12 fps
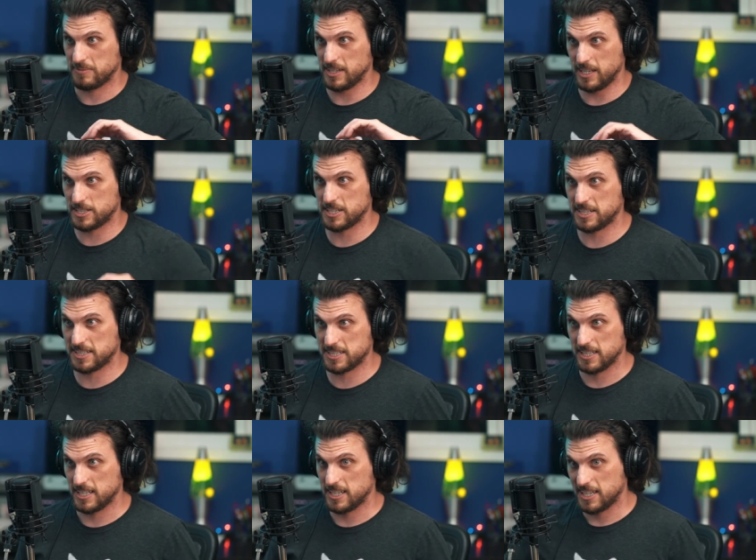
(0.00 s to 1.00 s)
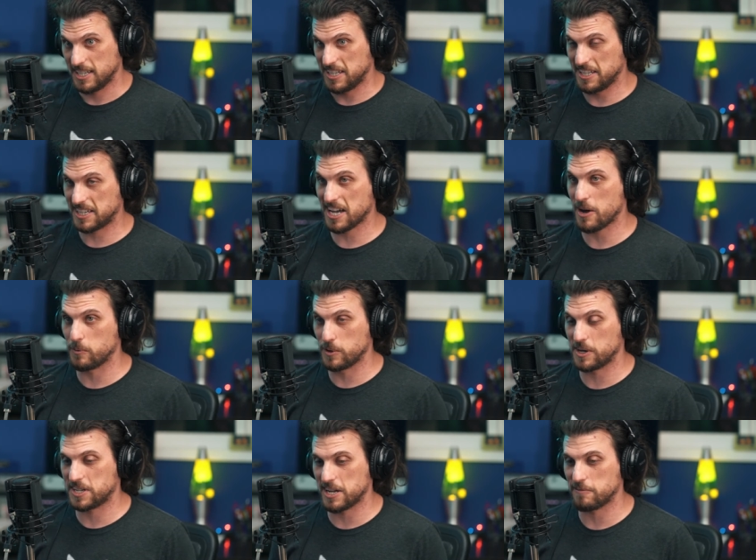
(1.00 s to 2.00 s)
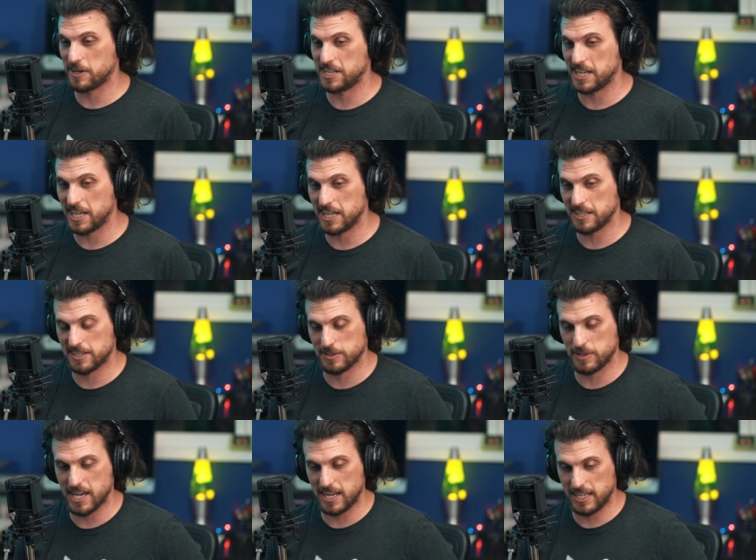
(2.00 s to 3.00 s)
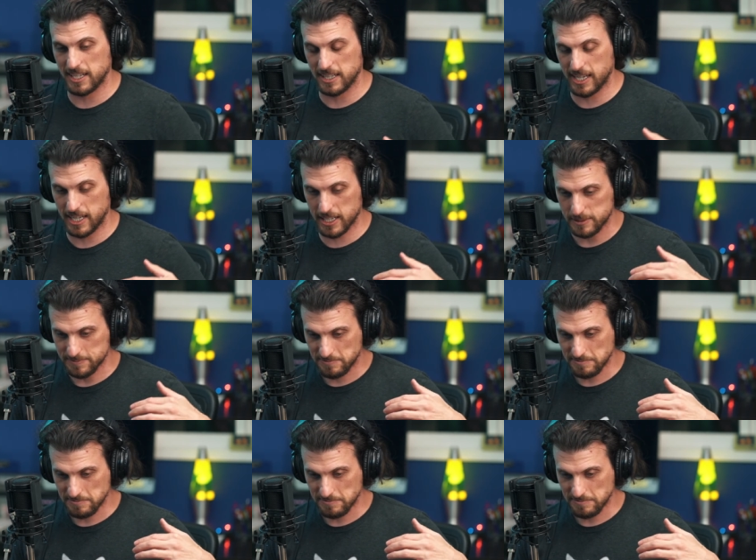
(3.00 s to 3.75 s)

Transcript: it just it got worse every day so that it like